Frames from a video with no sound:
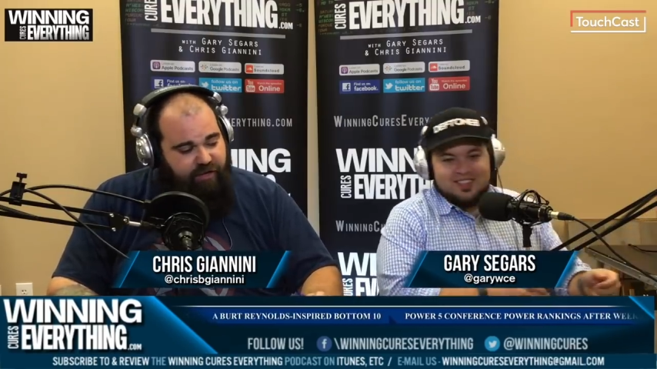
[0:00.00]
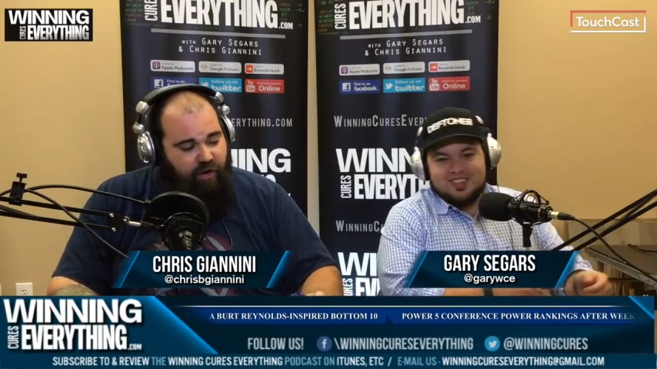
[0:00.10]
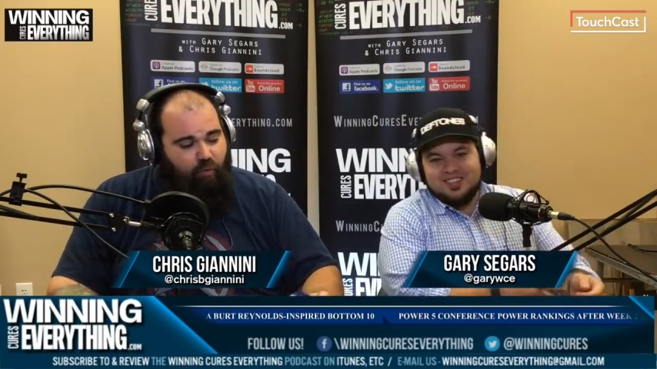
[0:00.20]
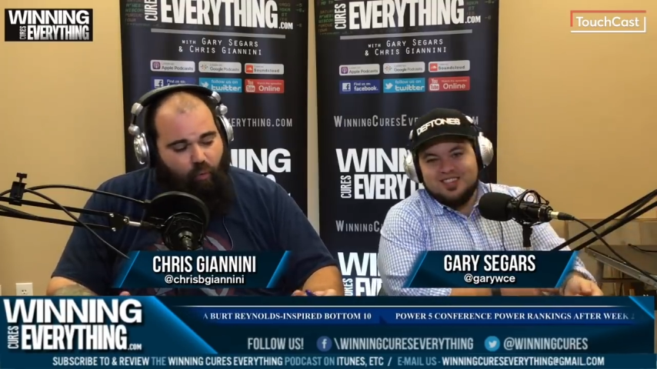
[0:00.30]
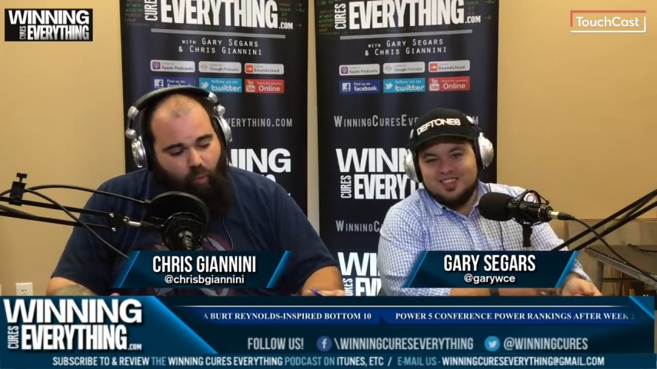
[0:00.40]
Speaker 1: you
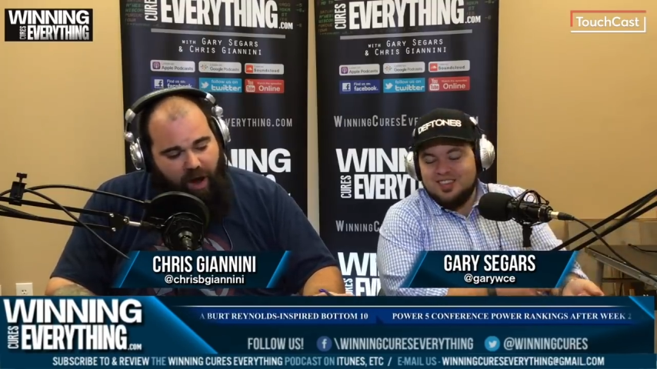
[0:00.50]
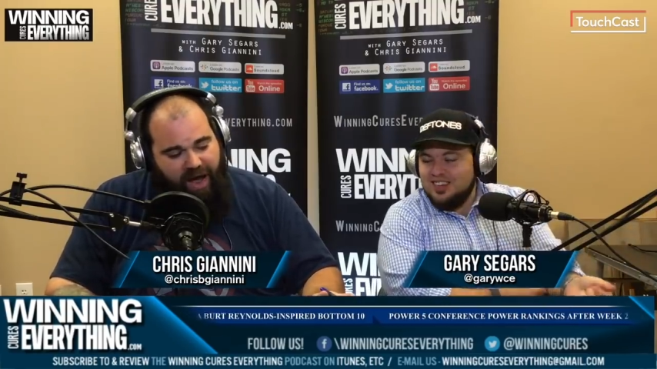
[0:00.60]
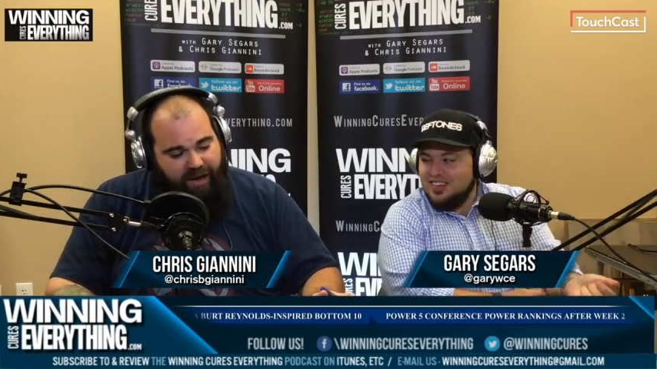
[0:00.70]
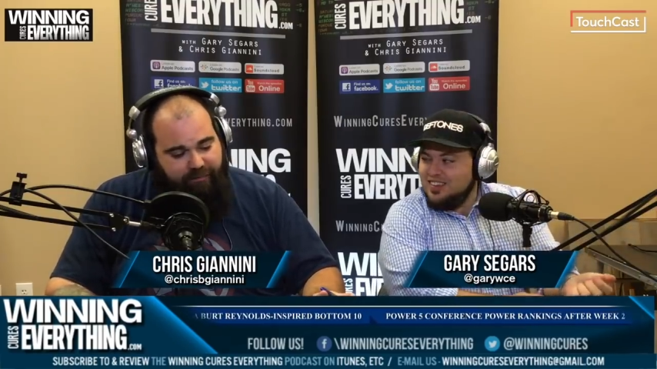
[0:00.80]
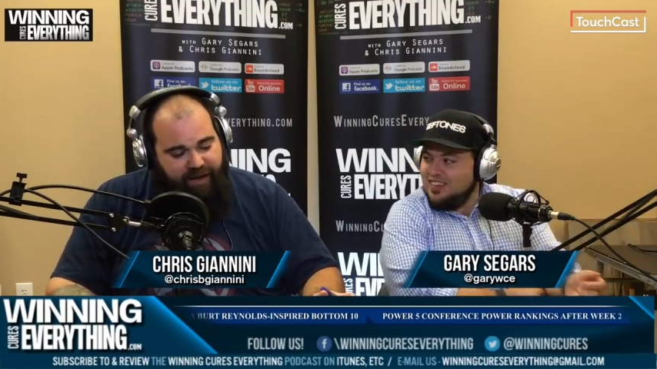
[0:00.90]
don't
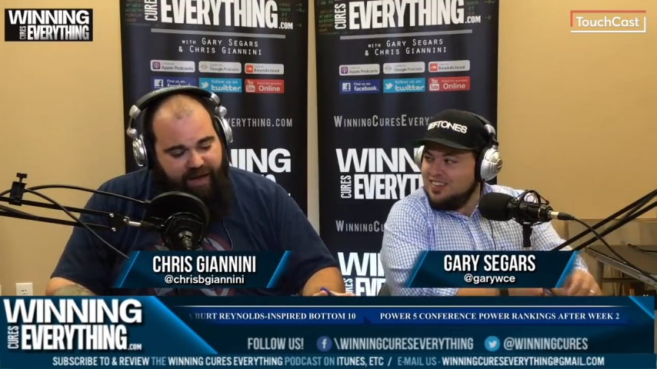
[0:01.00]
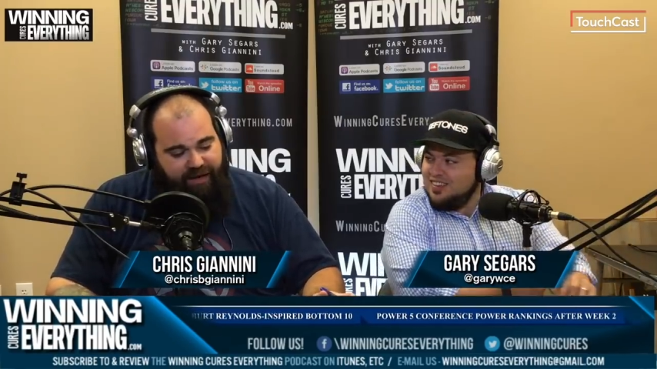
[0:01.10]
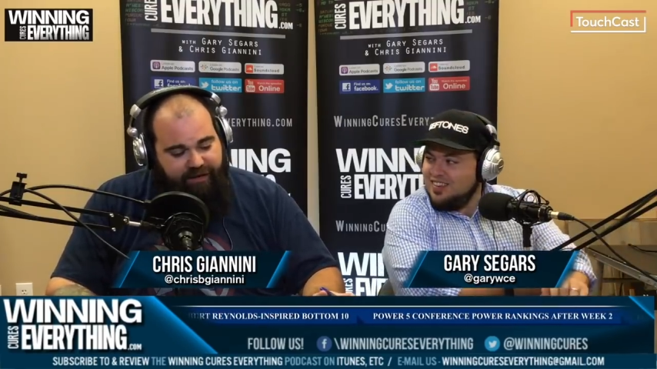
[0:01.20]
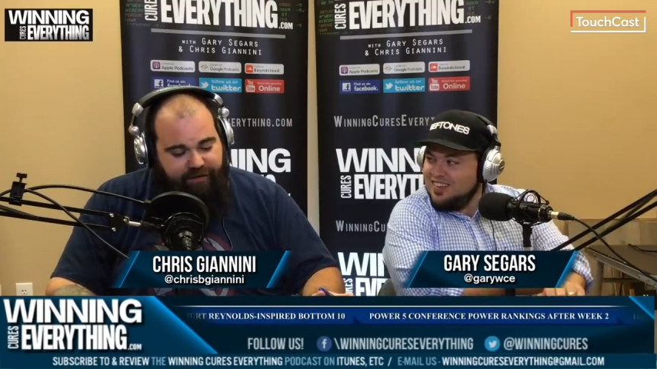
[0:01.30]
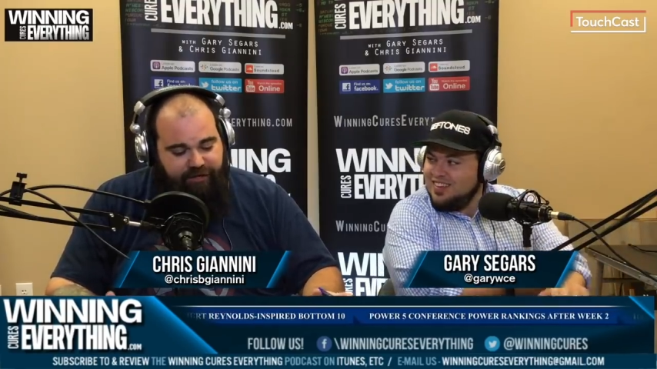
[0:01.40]
whine about
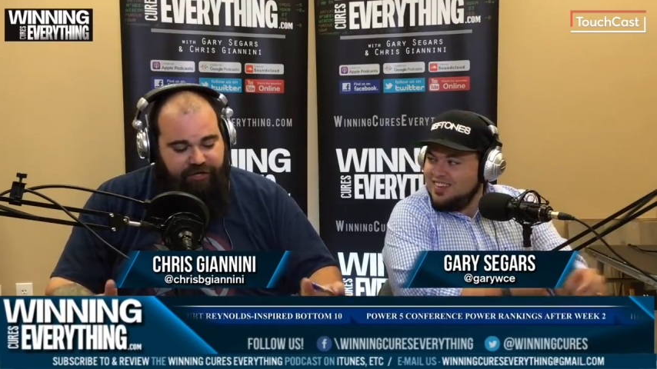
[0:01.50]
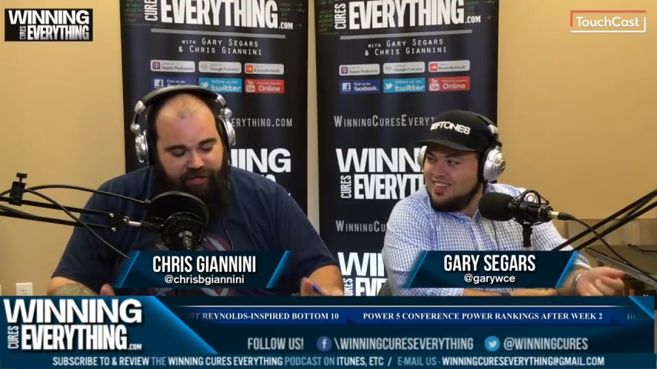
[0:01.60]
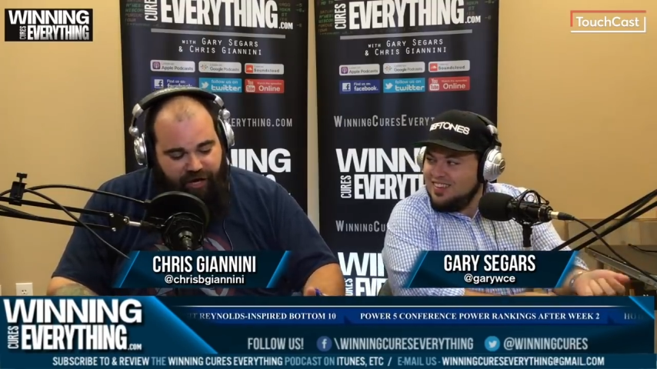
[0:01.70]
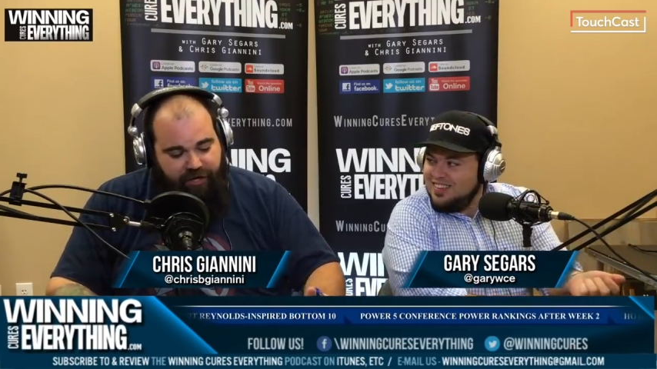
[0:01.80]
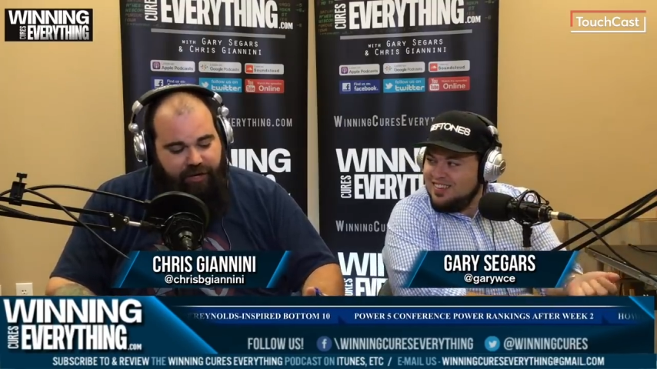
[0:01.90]
it. You
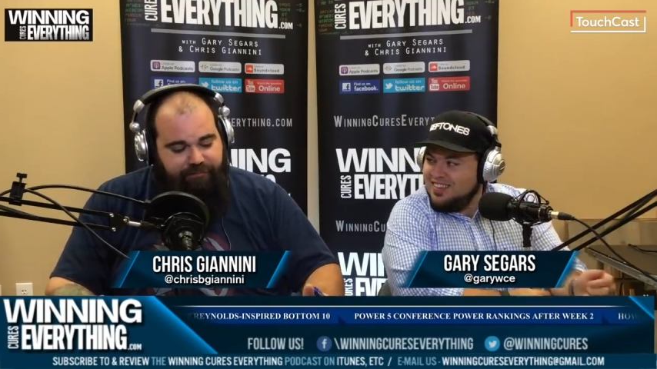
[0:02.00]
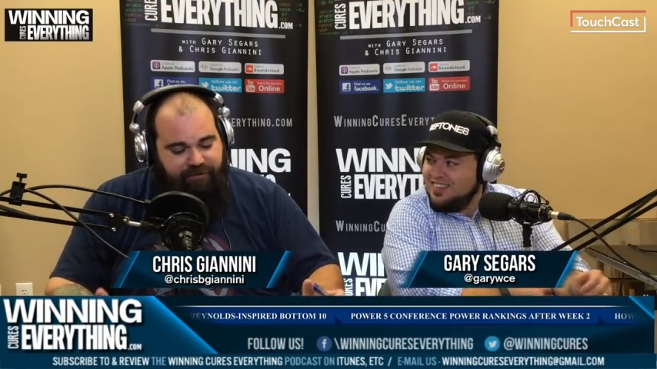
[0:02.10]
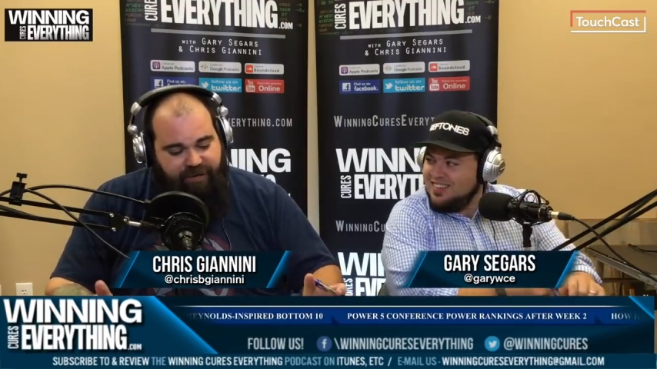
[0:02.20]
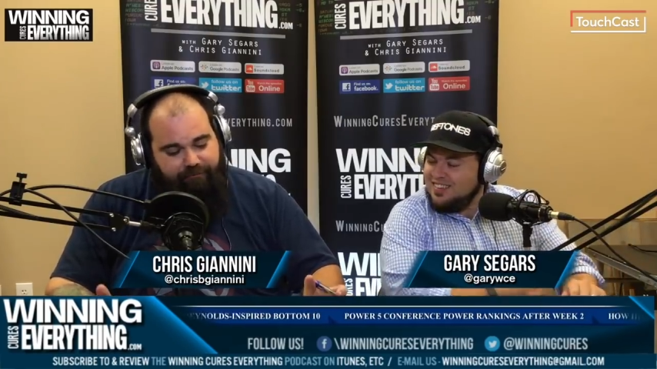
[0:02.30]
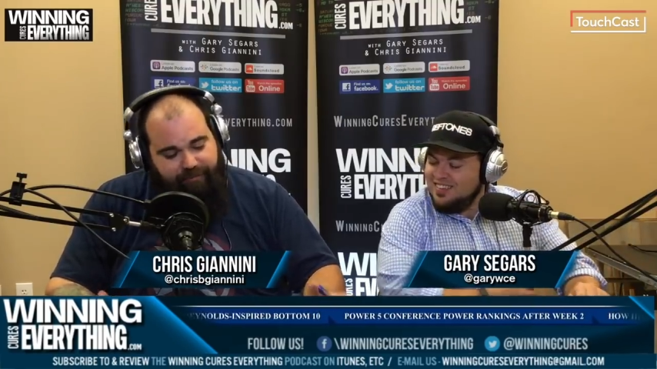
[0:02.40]
nut up, you
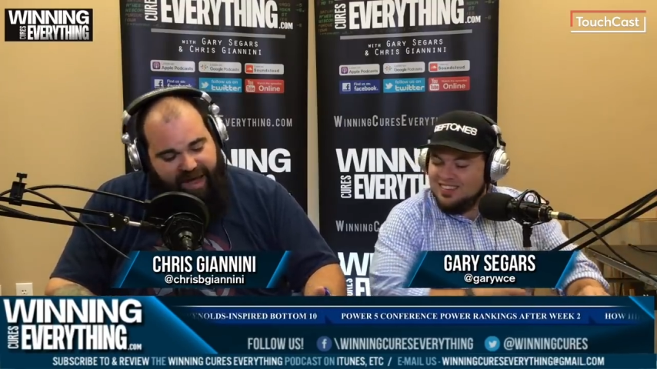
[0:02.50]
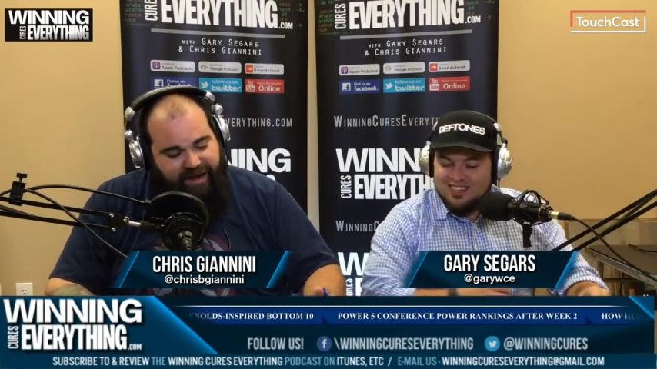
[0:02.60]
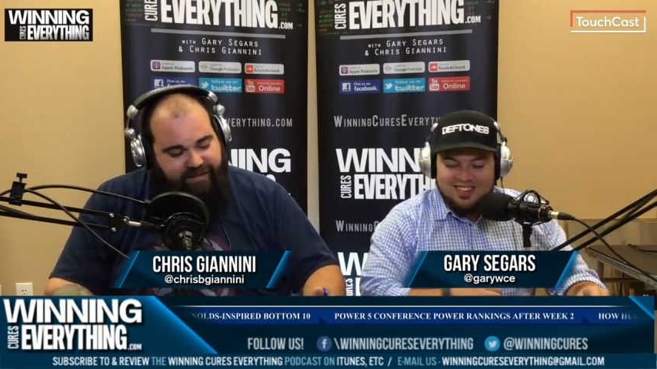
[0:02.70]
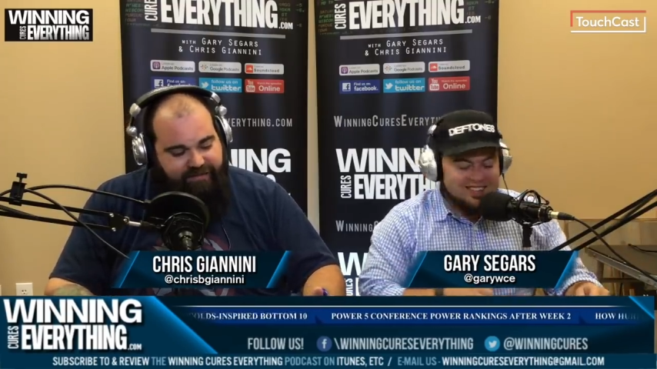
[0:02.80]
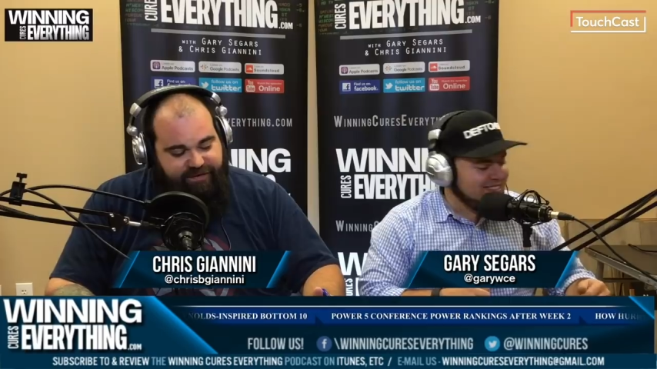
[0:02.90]
get back at the